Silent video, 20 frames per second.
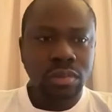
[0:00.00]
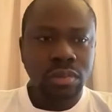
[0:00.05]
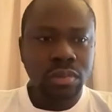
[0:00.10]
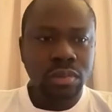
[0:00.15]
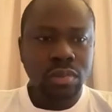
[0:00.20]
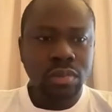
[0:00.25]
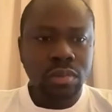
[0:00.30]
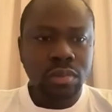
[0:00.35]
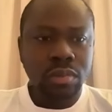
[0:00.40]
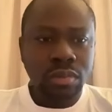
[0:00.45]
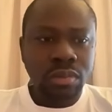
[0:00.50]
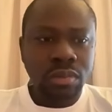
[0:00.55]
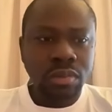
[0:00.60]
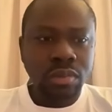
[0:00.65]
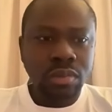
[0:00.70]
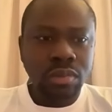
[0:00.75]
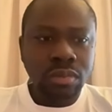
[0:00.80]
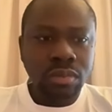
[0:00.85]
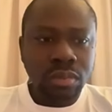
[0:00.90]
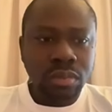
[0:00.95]

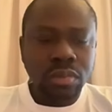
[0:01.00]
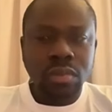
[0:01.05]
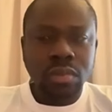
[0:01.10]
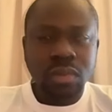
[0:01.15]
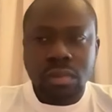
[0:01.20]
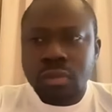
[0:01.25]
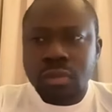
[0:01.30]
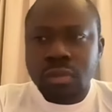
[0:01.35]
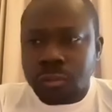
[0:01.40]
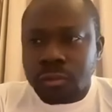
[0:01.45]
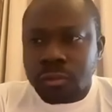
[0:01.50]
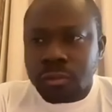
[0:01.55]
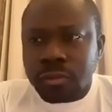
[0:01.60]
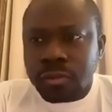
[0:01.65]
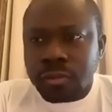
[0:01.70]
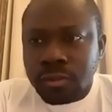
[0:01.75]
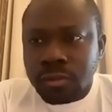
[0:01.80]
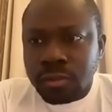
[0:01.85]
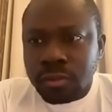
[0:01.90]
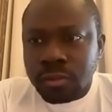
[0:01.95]

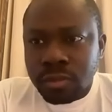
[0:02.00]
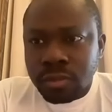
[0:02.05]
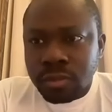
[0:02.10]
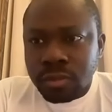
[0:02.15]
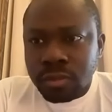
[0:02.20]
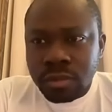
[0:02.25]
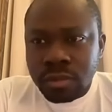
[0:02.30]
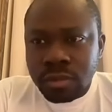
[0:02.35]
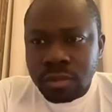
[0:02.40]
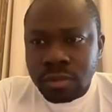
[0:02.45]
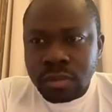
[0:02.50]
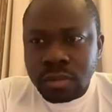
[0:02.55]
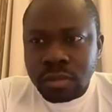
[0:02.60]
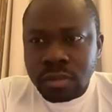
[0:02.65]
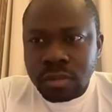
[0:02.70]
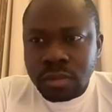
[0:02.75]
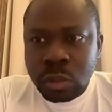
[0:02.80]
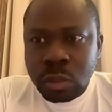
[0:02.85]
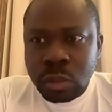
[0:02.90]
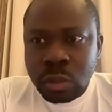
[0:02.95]

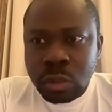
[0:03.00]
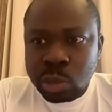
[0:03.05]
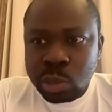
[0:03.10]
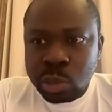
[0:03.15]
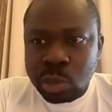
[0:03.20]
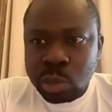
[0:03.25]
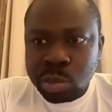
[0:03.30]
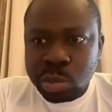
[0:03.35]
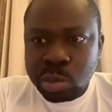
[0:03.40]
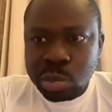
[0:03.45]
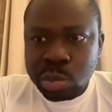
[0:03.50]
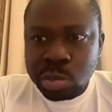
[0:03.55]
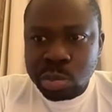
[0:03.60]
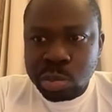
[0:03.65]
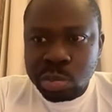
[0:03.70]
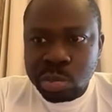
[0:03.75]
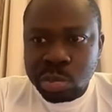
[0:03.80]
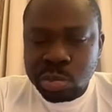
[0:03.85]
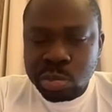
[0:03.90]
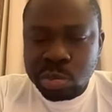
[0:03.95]

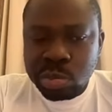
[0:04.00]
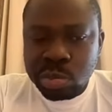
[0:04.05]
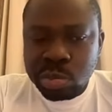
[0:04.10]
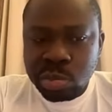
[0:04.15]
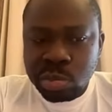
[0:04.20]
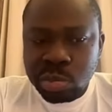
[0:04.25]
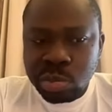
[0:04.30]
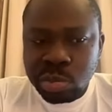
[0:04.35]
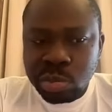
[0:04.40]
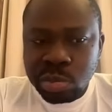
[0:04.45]
(silent)